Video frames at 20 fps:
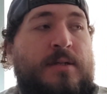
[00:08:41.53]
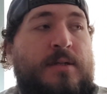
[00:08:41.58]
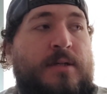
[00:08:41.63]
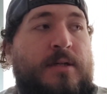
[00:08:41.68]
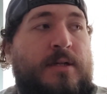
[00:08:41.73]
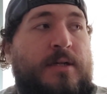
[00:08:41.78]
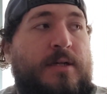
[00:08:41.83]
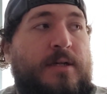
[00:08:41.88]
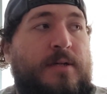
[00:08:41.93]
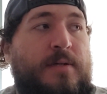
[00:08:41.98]

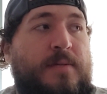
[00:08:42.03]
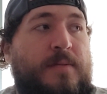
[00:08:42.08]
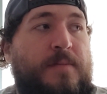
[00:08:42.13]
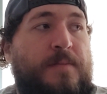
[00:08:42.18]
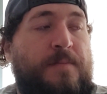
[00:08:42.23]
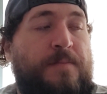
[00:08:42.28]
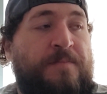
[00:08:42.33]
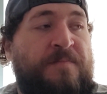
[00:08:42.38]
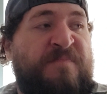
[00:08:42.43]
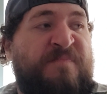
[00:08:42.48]
Um,
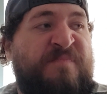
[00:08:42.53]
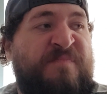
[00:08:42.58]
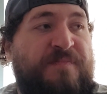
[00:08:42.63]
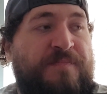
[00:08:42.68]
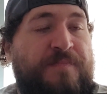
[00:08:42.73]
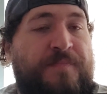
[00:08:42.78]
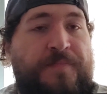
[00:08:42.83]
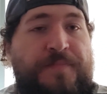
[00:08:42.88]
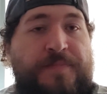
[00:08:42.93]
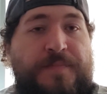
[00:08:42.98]

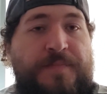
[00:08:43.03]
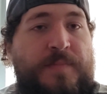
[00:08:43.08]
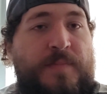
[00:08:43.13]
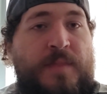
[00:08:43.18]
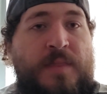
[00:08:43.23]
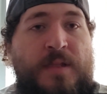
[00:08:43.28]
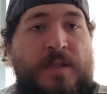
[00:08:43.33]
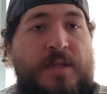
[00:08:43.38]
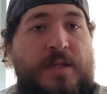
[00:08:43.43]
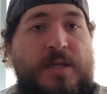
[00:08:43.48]

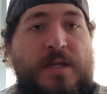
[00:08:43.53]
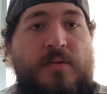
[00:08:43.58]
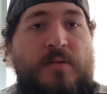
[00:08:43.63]
yeah.